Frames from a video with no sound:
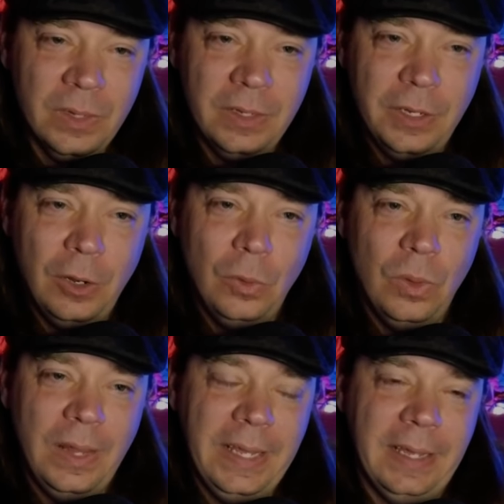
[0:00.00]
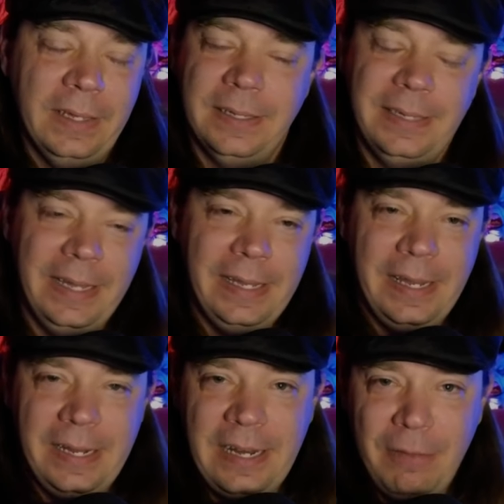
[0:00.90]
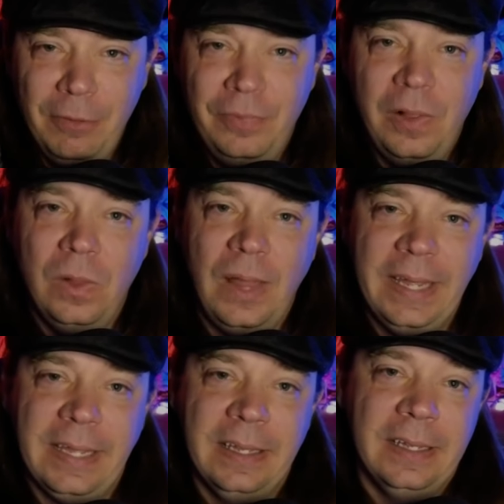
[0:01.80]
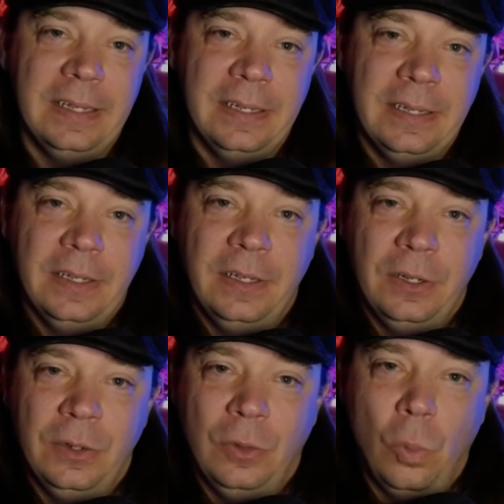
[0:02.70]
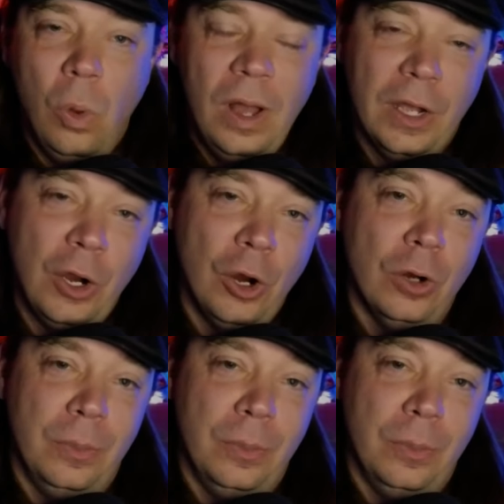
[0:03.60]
it never felt like what occurred